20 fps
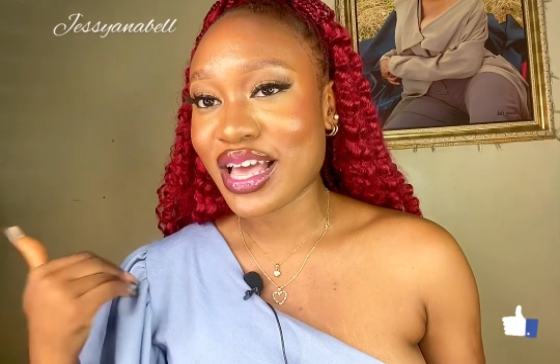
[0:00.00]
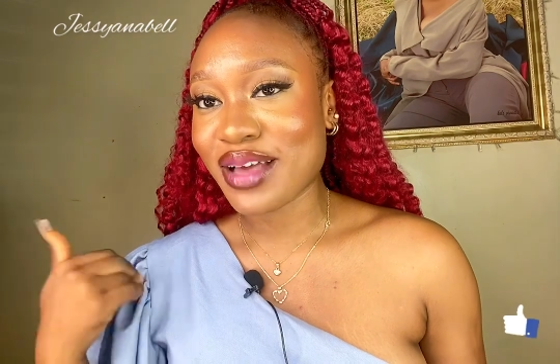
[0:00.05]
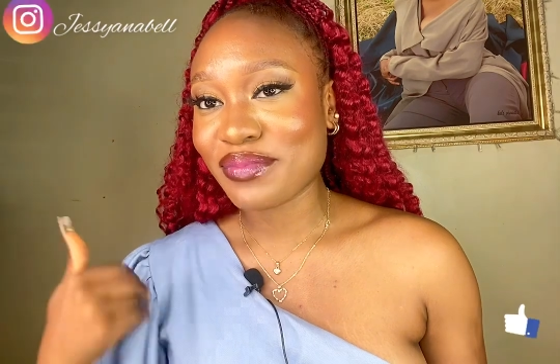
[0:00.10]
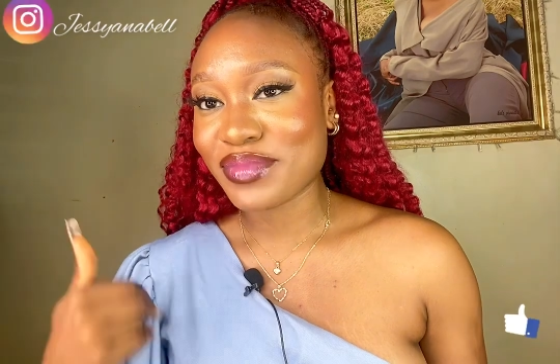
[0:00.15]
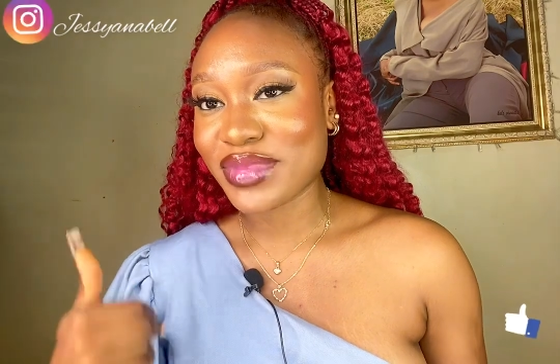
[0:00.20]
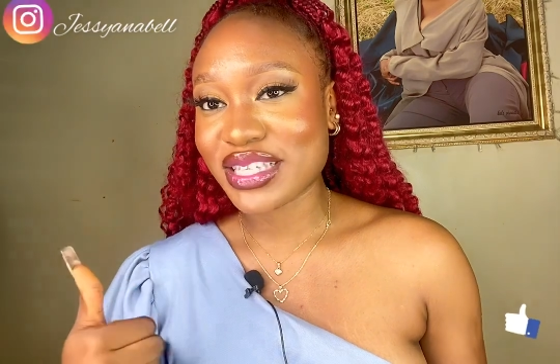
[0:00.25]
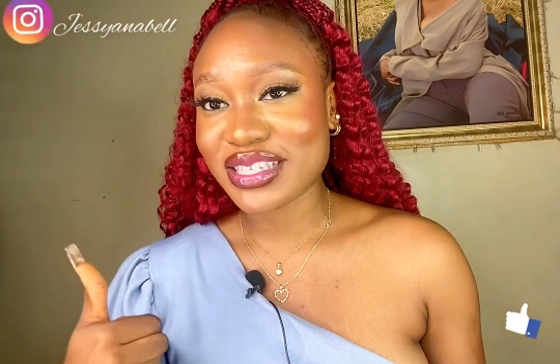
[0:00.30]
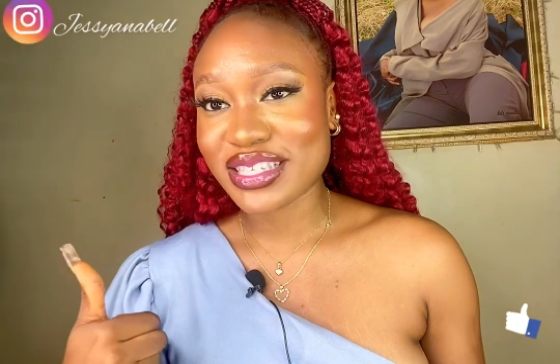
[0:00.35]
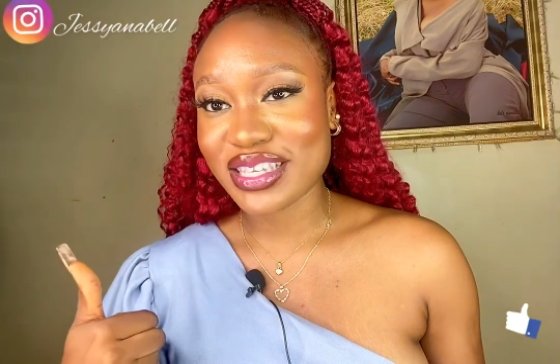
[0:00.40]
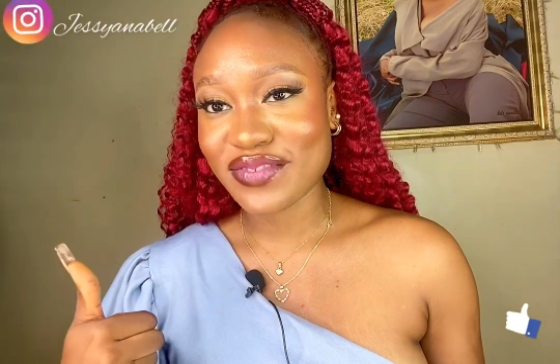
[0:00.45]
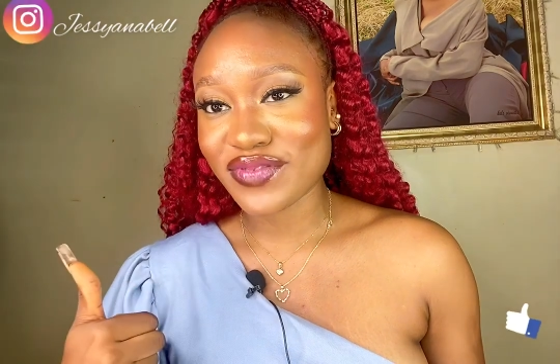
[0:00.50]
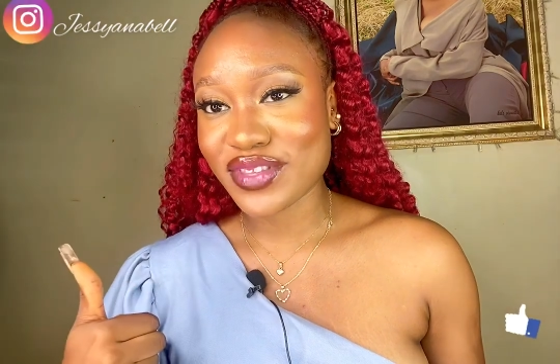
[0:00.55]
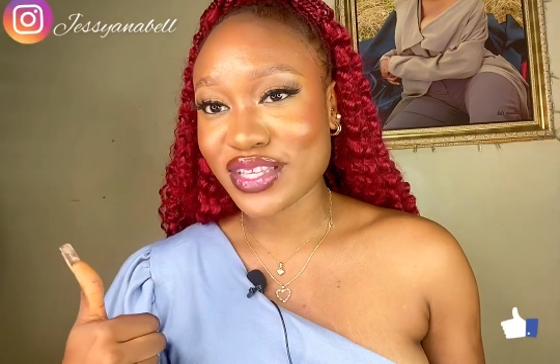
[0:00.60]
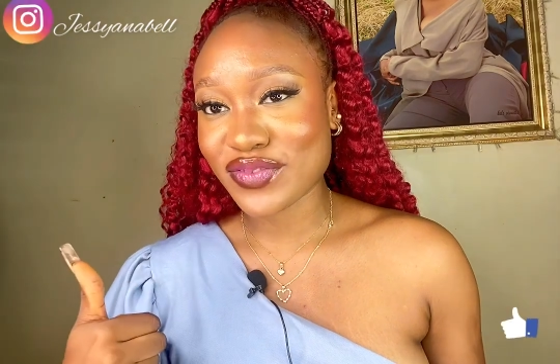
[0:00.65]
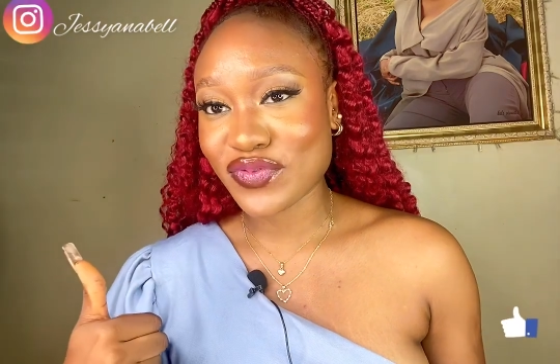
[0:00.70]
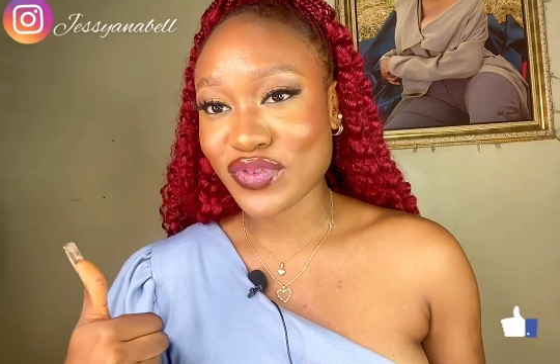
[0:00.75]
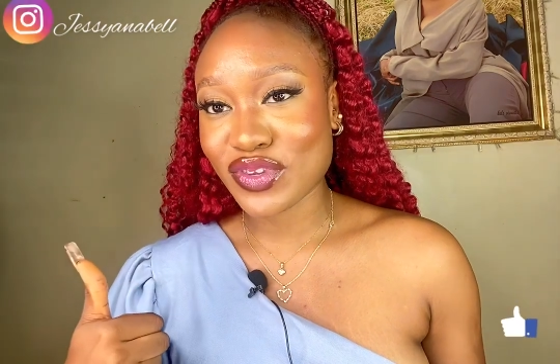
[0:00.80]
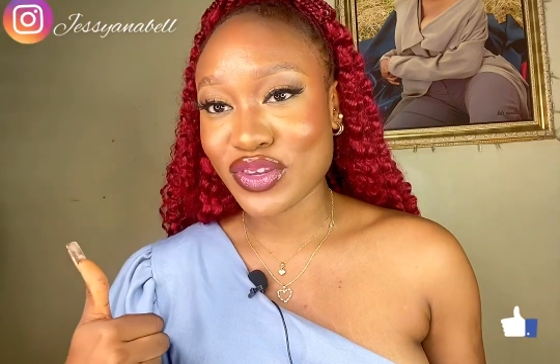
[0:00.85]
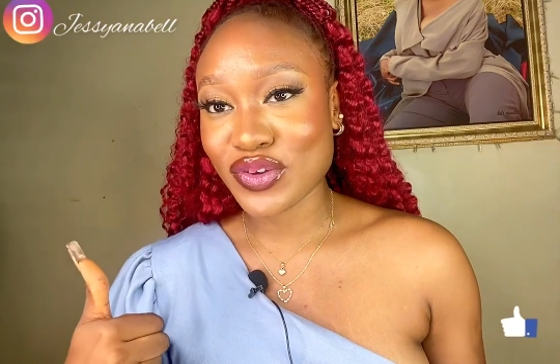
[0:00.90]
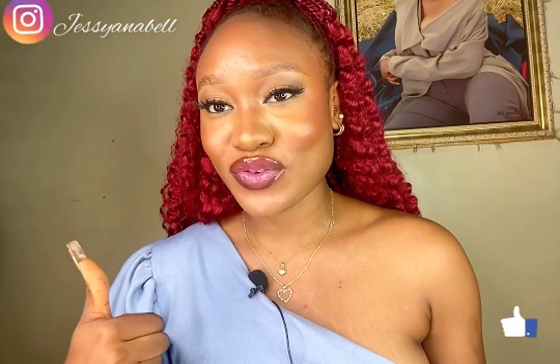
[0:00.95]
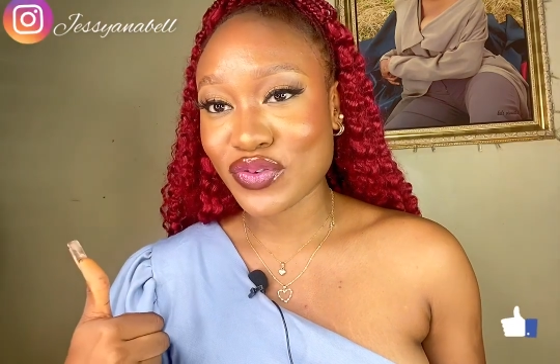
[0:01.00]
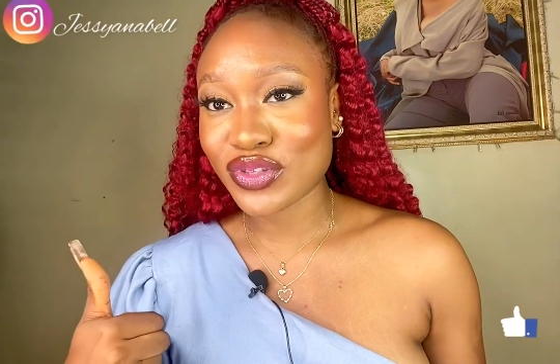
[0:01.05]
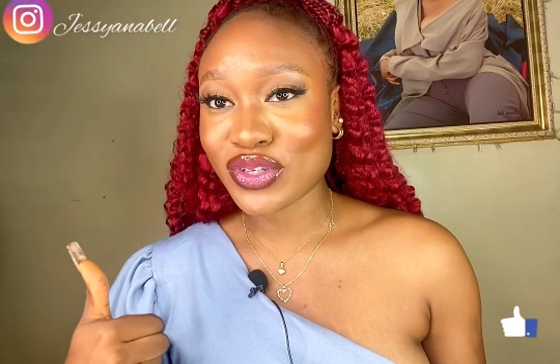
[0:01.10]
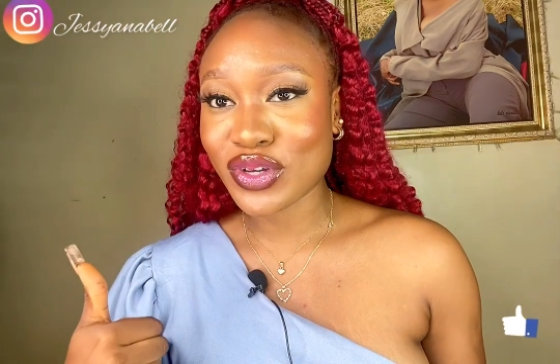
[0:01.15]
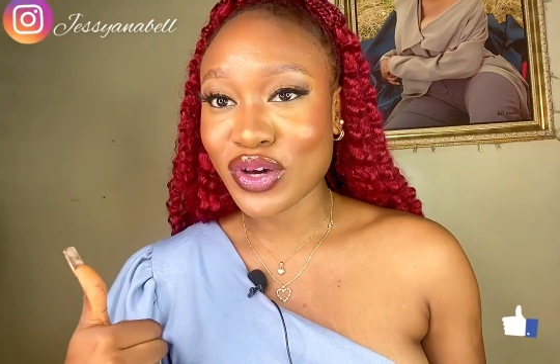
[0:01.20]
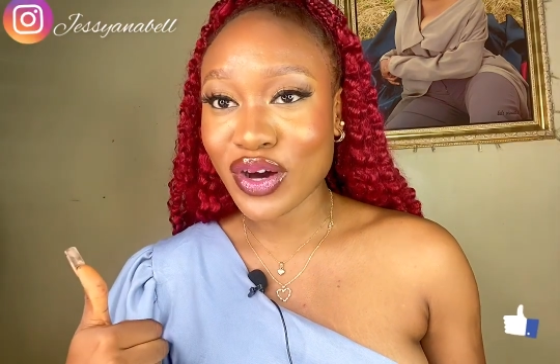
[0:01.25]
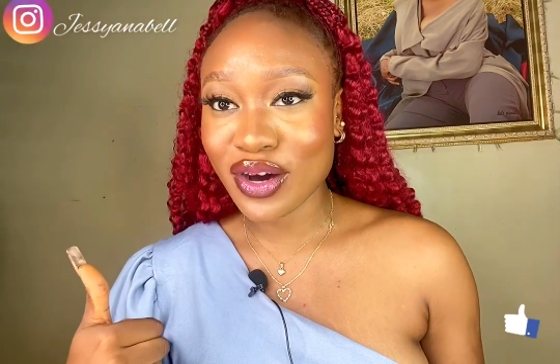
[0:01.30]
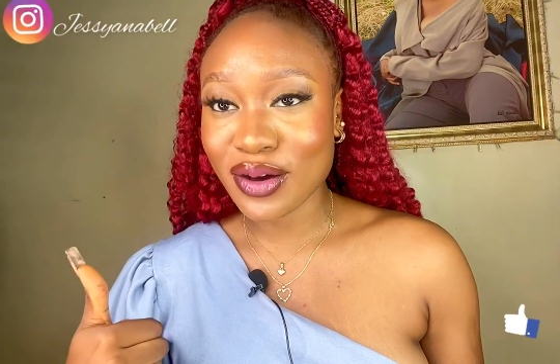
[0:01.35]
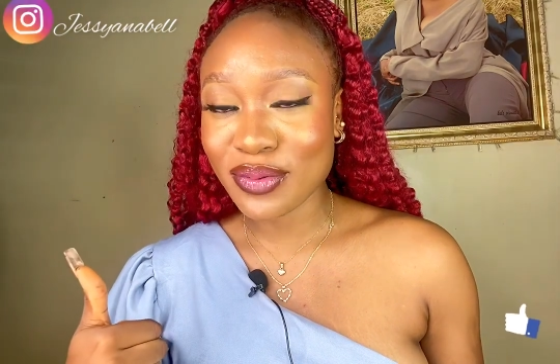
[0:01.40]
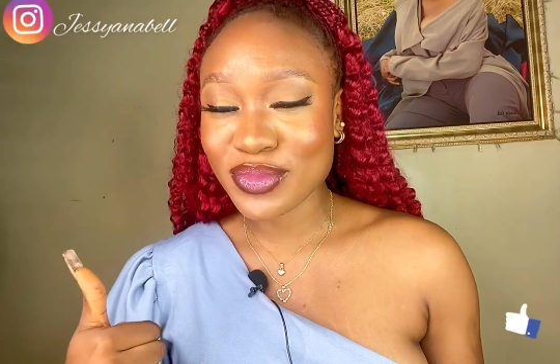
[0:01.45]
please give this video a
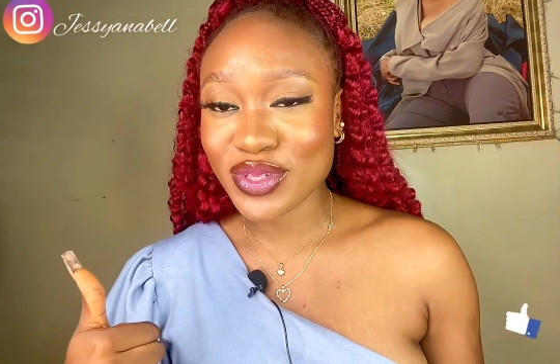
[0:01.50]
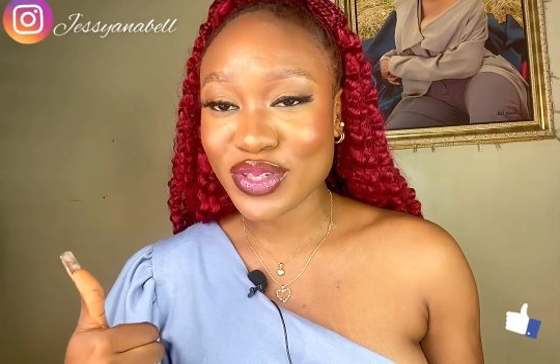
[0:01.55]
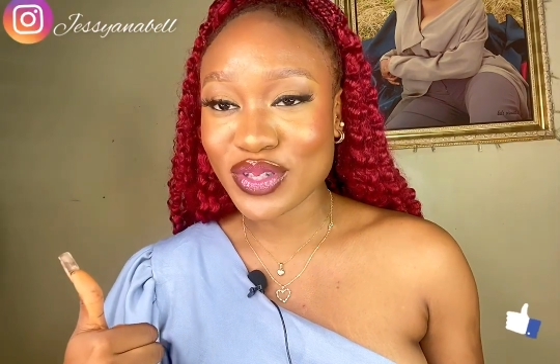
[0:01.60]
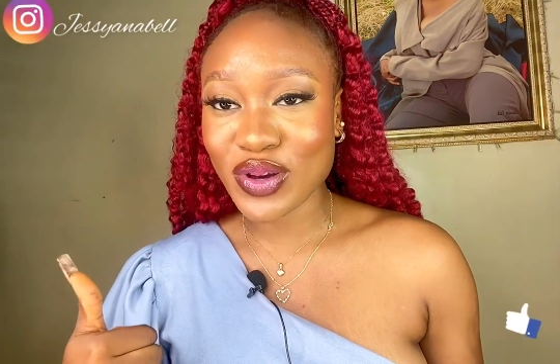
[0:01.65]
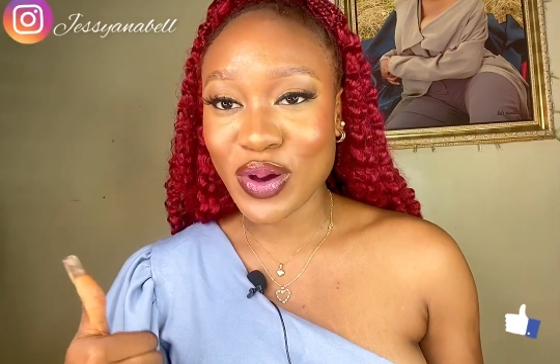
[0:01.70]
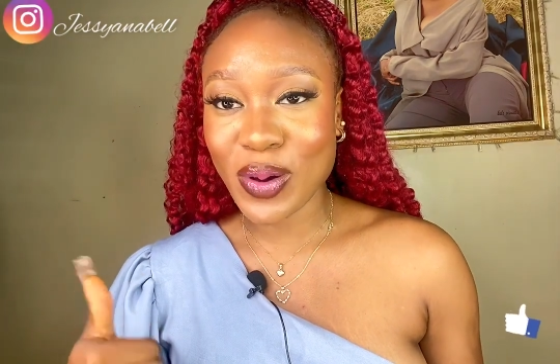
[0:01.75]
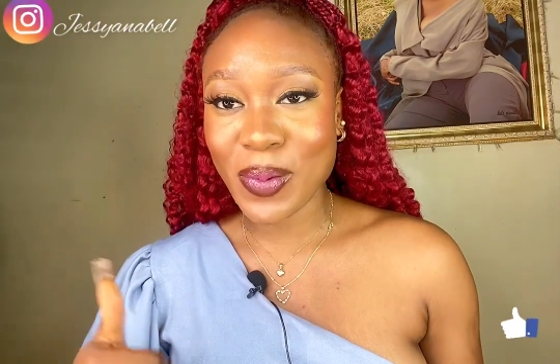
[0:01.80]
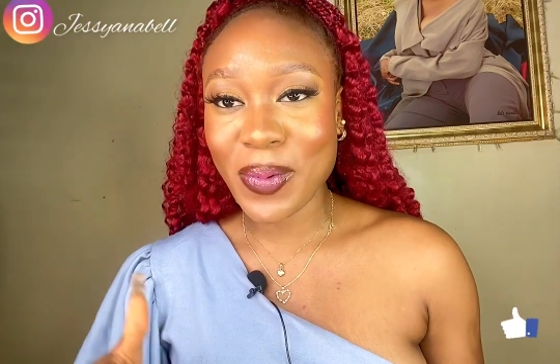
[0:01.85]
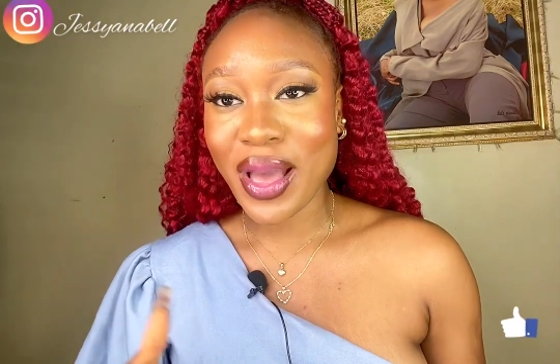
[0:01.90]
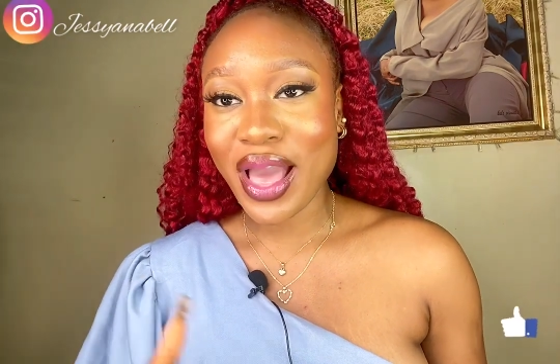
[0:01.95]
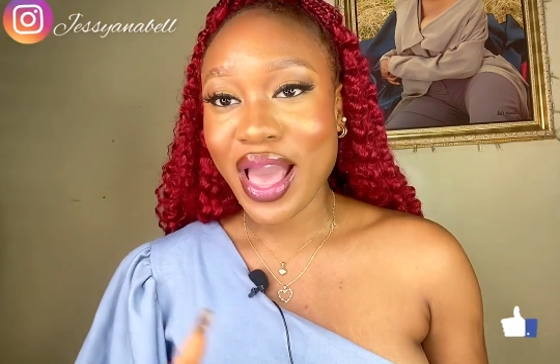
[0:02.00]
thumbs up